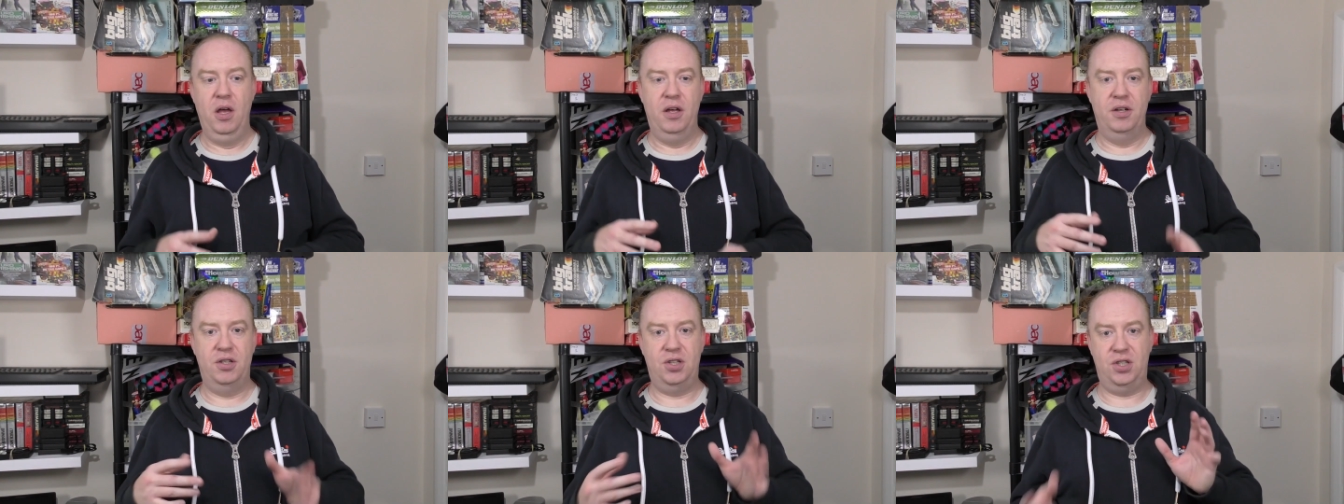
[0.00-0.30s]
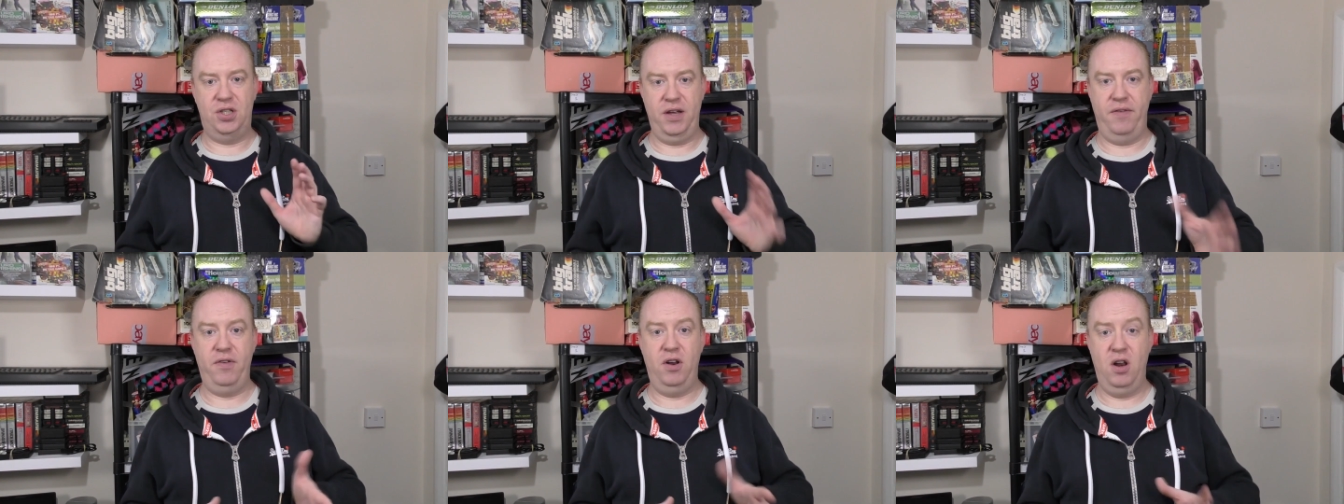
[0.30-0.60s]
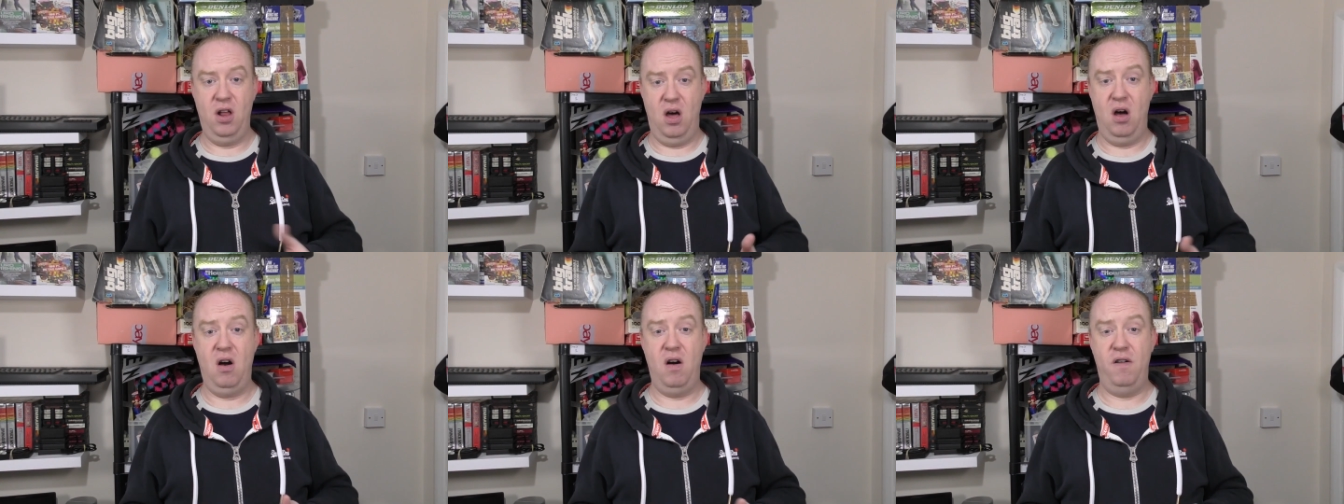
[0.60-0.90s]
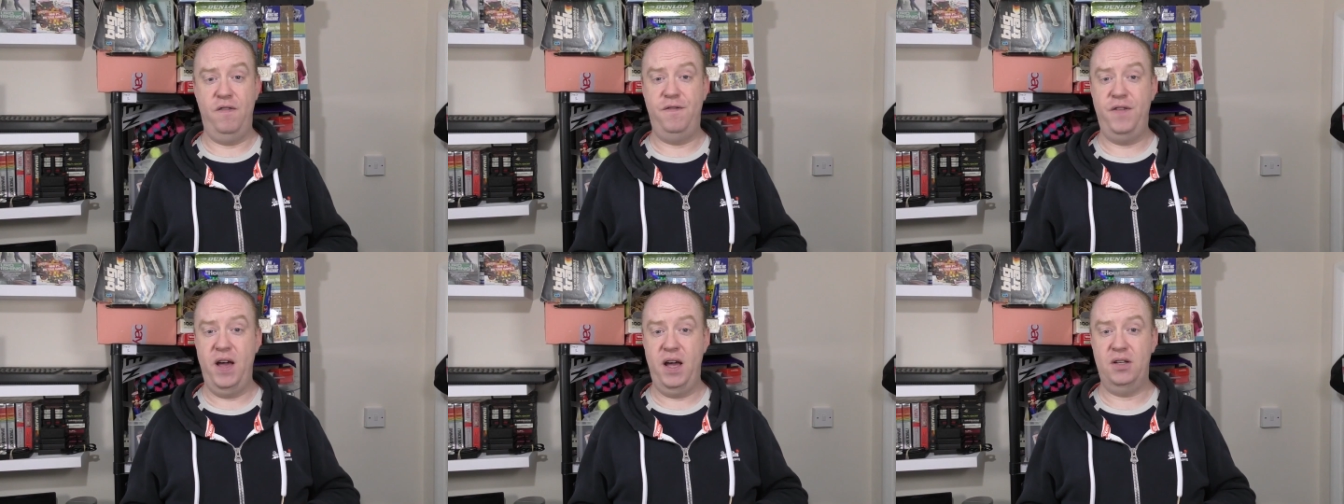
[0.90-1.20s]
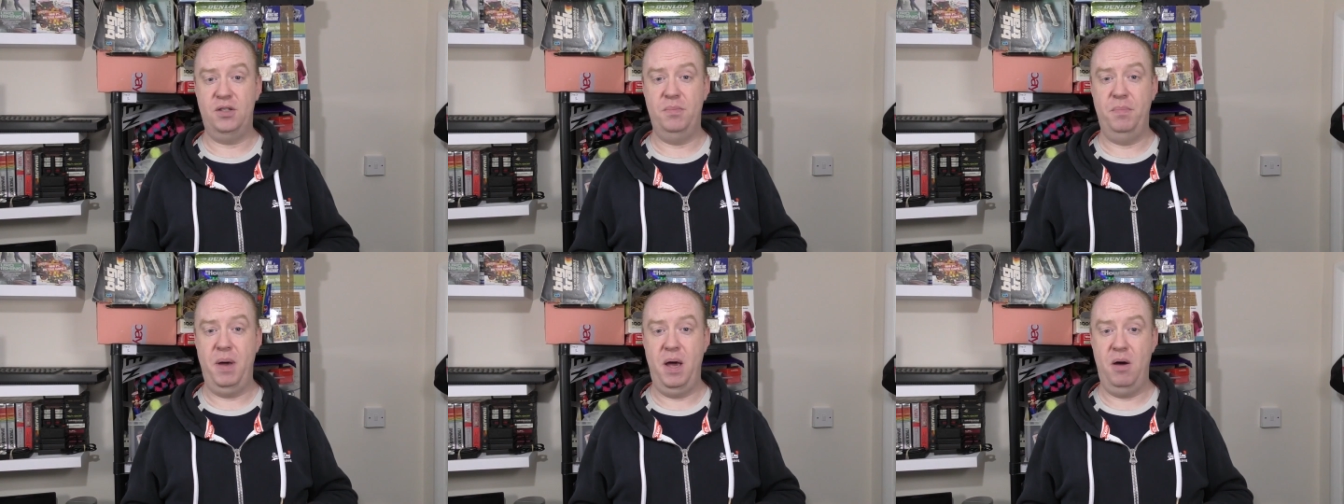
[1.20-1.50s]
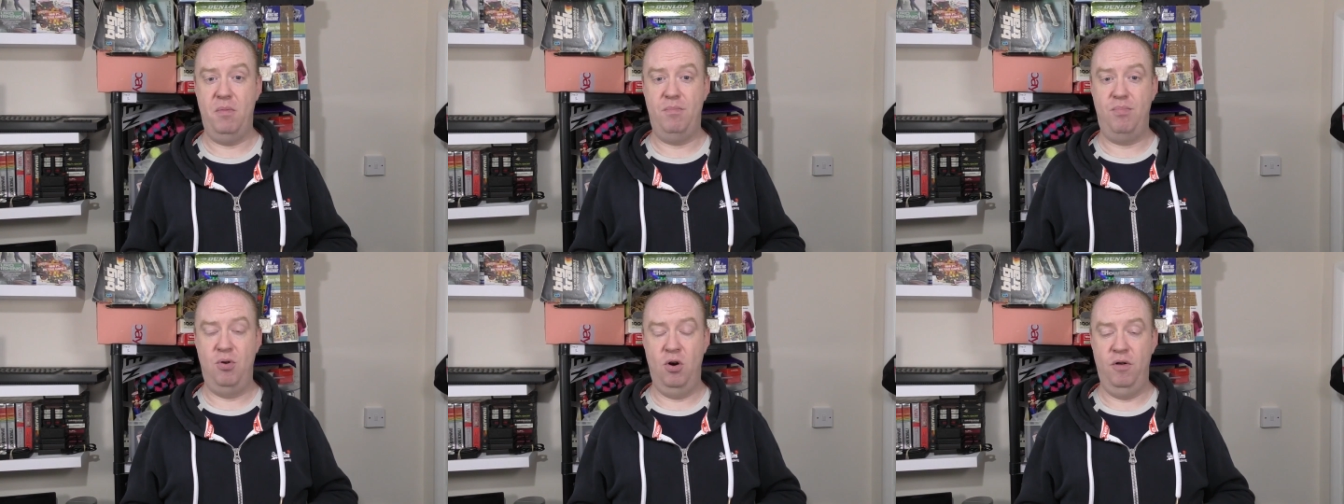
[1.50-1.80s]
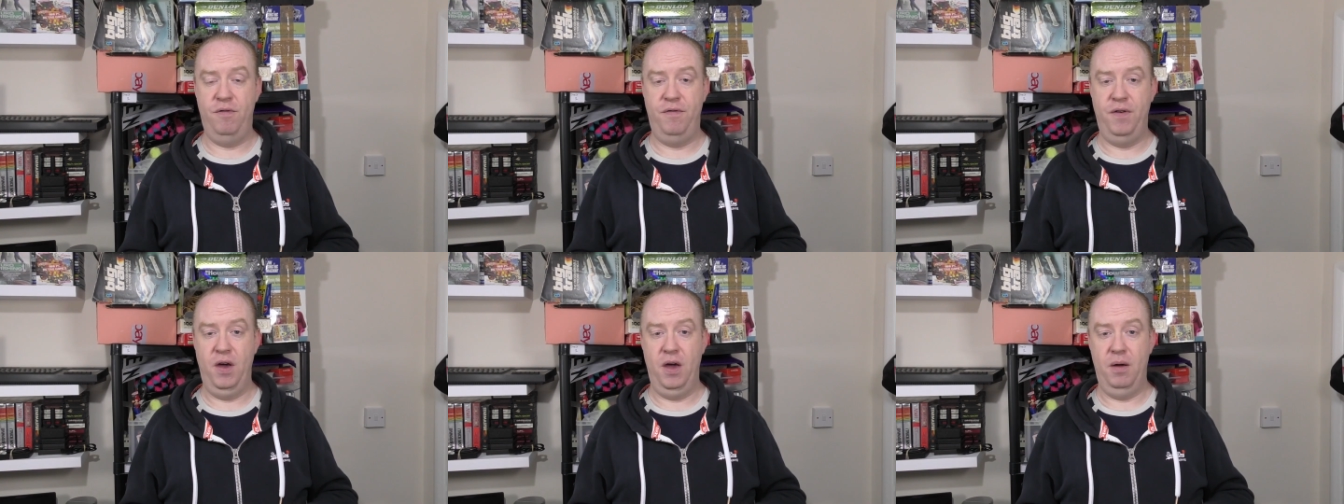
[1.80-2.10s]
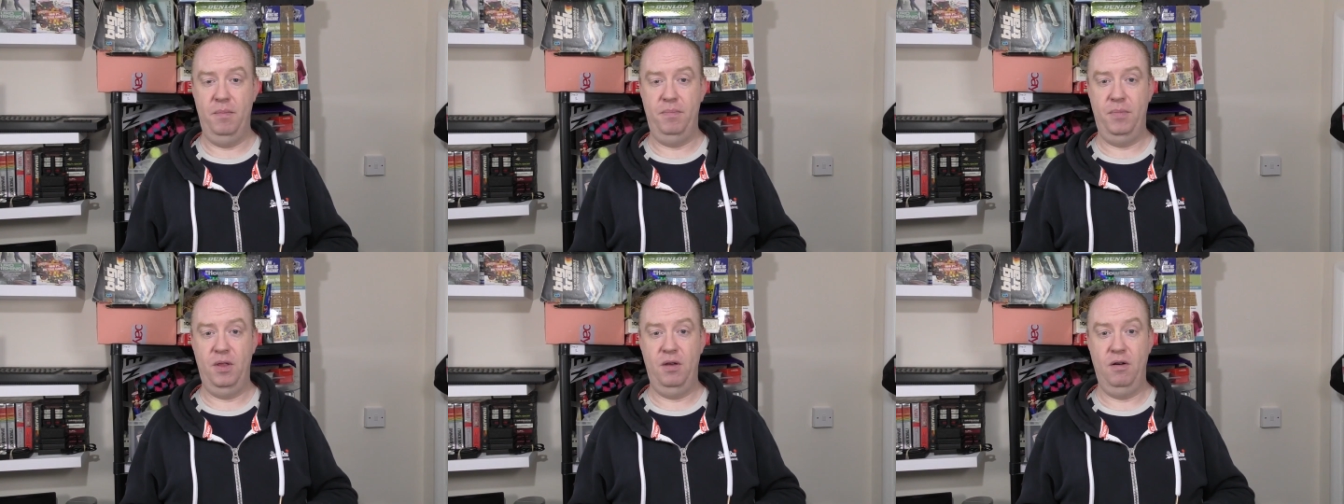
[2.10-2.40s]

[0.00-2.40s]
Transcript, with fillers: £7,500 profit